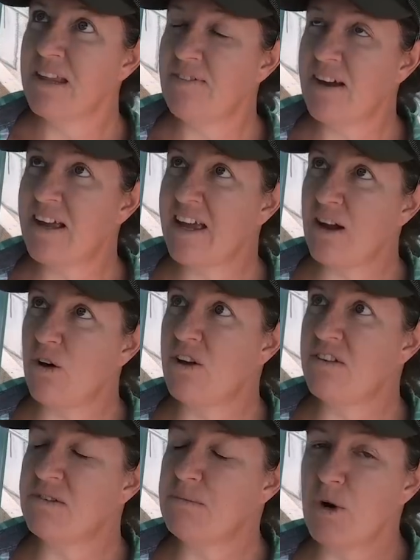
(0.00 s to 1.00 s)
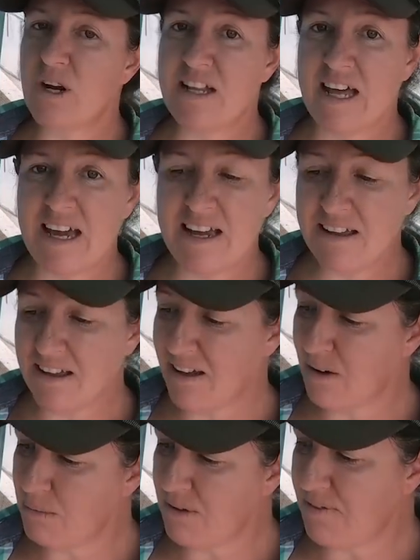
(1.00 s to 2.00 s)
If I can get a hold of some more clay,
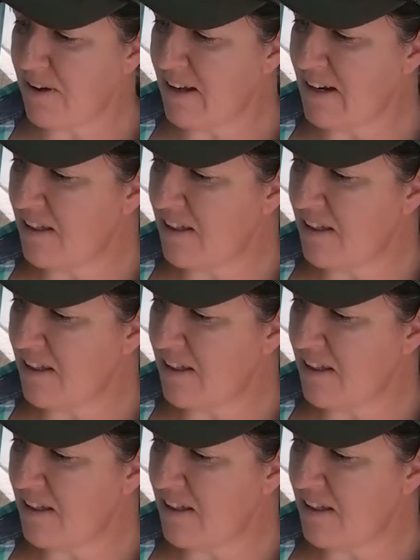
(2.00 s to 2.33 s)
it would be fun,